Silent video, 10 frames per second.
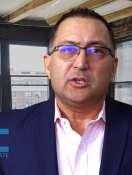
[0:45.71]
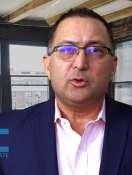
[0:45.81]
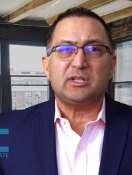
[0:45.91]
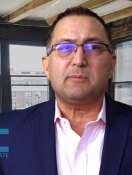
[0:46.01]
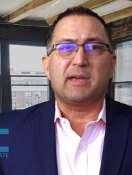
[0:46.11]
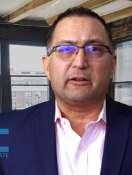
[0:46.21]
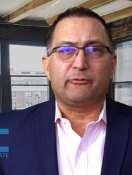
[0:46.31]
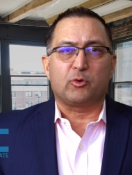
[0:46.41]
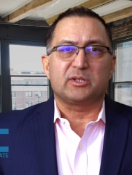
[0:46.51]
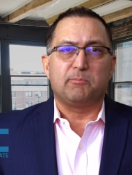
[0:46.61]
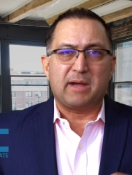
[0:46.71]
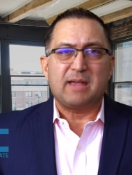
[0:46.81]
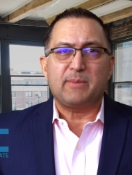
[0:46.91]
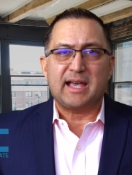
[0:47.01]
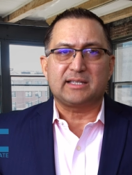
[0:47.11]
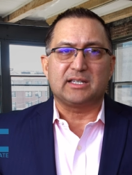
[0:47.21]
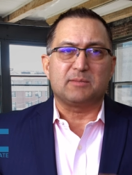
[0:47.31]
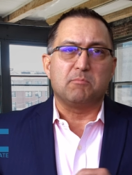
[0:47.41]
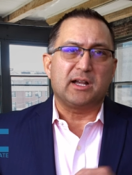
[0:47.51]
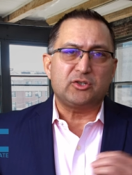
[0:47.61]
using metaphors
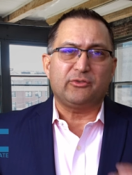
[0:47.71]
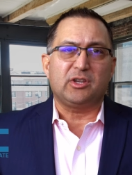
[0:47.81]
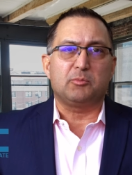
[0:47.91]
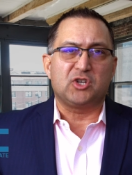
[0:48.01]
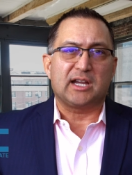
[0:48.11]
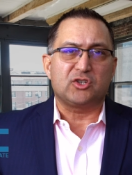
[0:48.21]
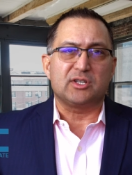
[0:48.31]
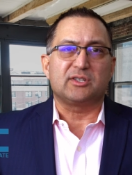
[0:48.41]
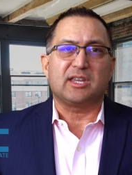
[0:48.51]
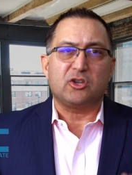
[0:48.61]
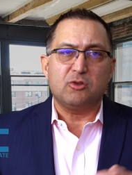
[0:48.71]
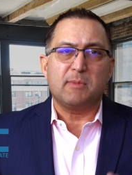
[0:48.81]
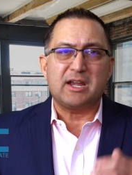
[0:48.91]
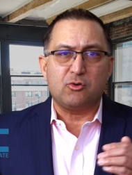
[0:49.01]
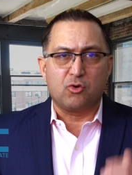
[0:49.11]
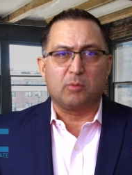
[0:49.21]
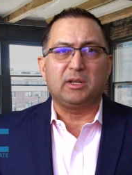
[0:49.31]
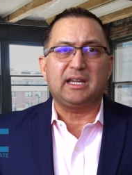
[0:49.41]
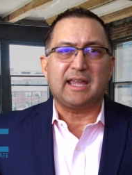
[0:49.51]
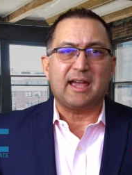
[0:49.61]
bypasses much of the objections that you might
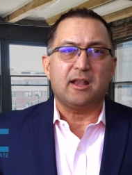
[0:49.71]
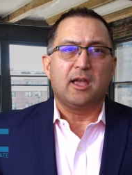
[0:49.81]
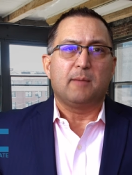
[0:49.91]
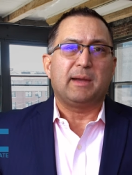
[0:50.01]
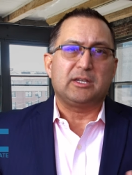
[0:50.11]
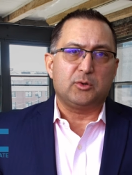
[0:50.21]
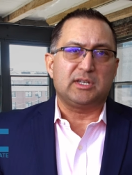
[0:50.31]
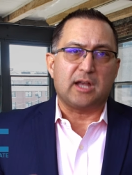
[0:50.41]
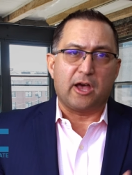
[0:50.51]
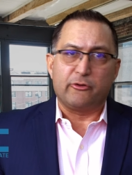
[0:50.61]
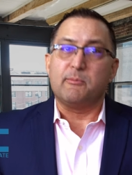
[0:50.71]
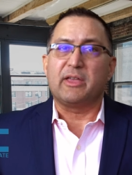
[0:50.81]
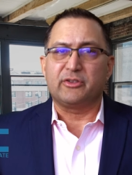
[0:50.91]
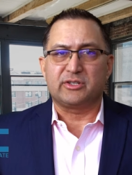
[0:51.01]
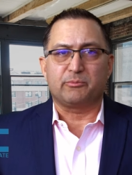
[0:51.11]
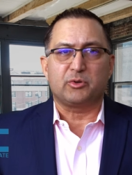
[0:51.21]
normally get by using other methods of